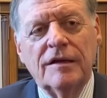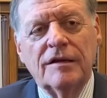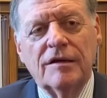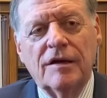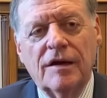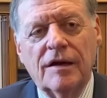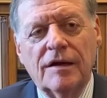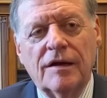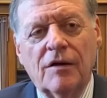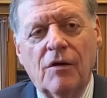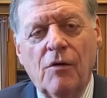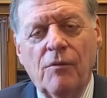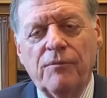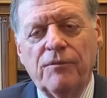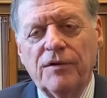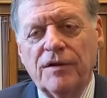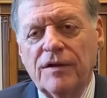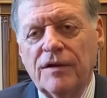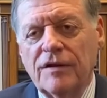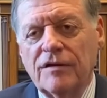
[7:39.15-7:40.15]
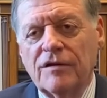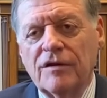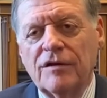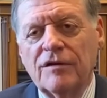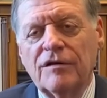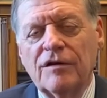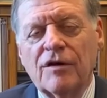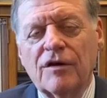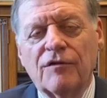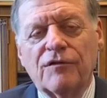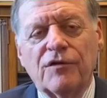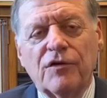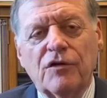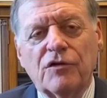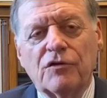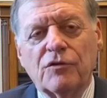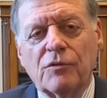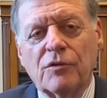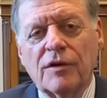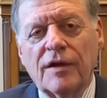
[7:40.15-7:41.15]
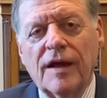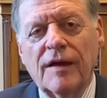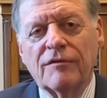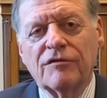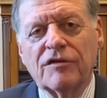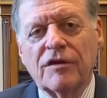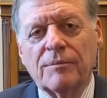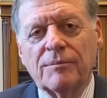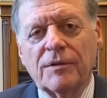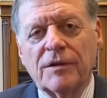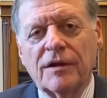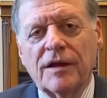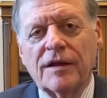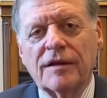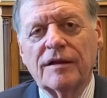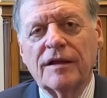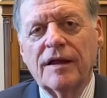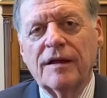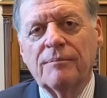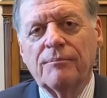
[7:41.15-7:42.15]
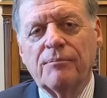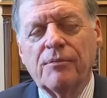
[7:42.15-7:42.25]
Hopefully in the near future we'll have something like that.